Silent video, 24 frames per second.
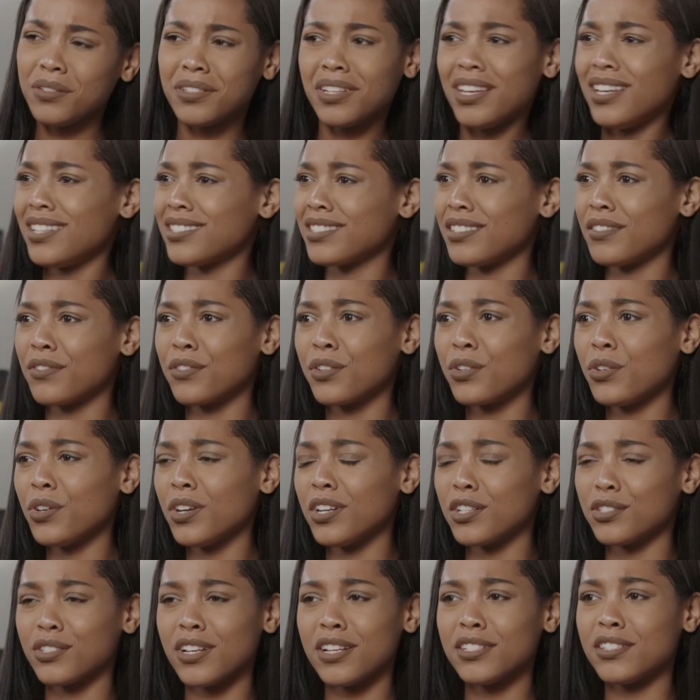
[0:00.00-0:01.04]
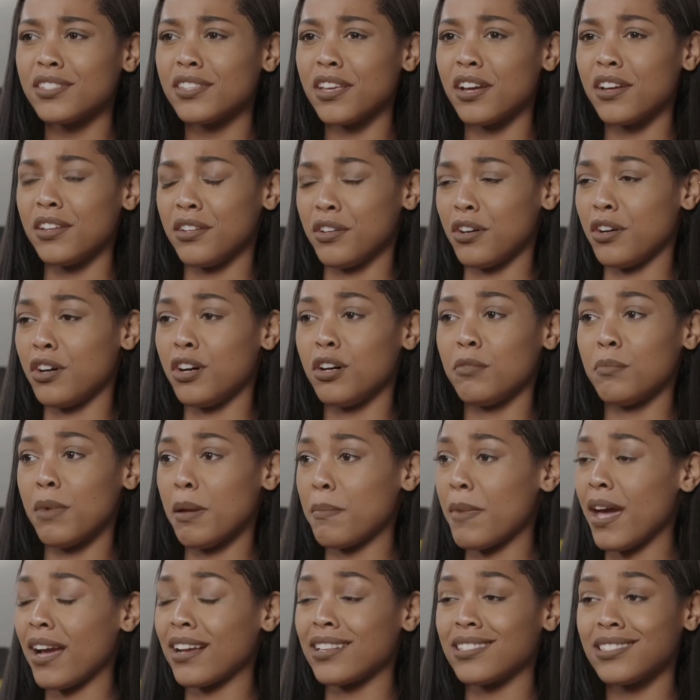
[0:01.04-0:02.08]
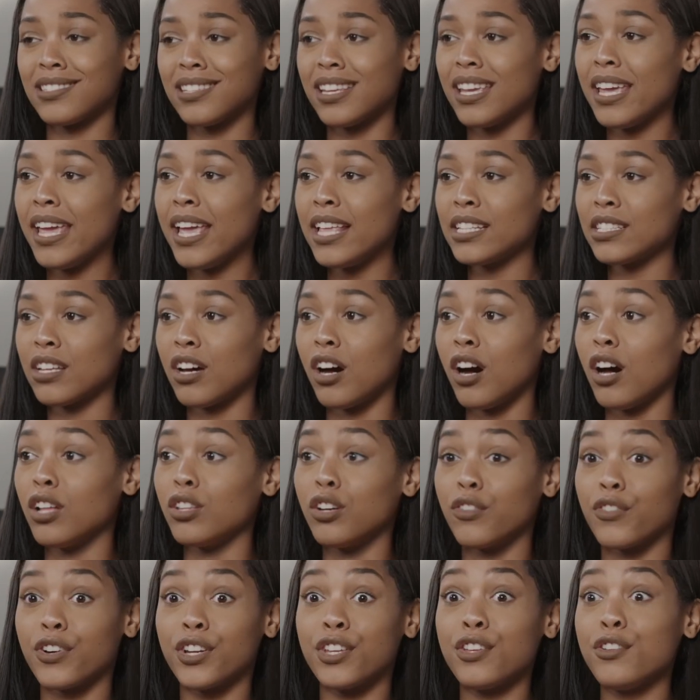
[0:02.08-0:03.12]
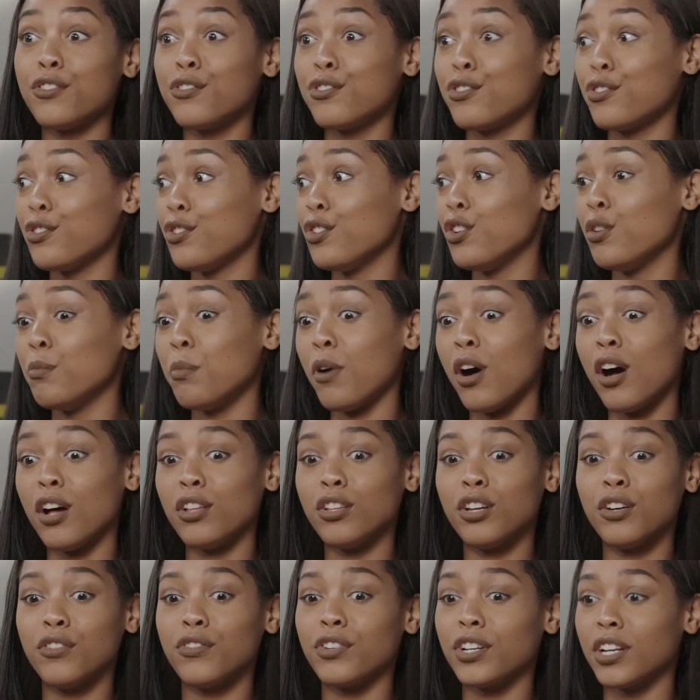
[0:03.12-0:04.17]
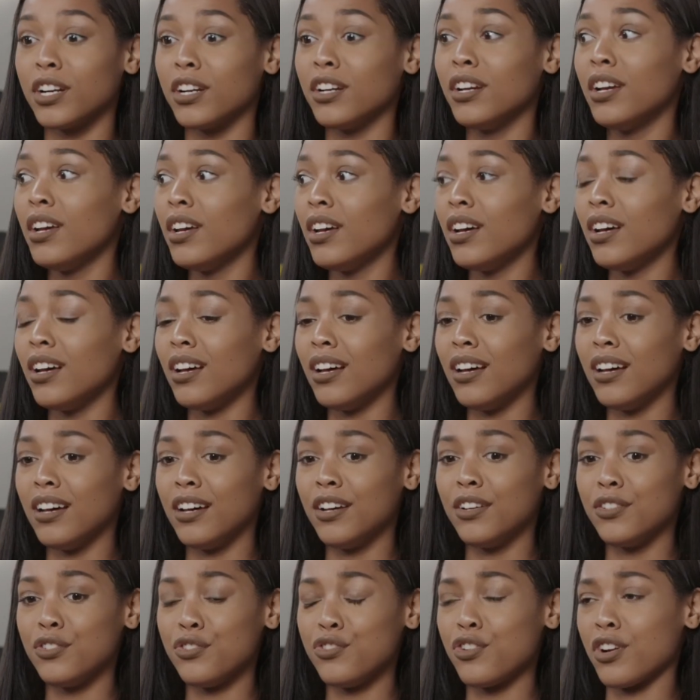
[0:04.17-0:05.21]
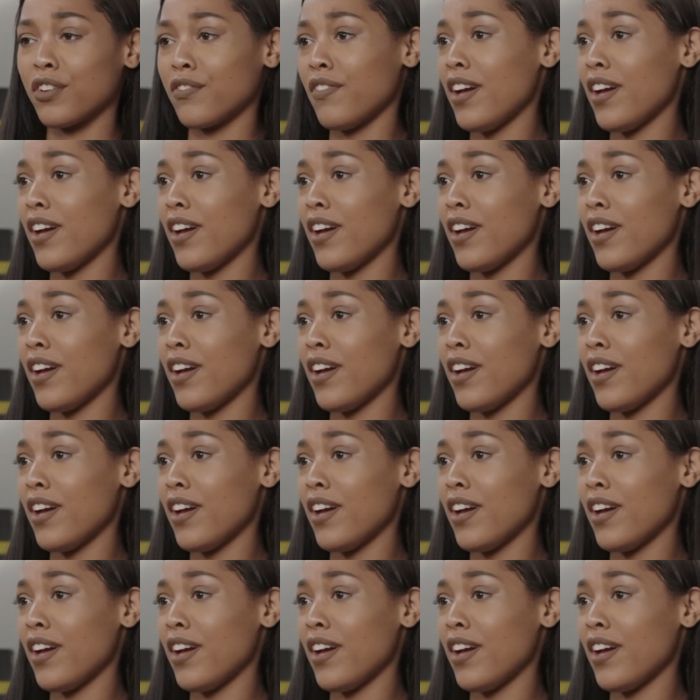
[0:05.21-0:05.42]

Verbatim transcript: yes, of course. I see that in all my magazines, all over YouTube, all over uh, New York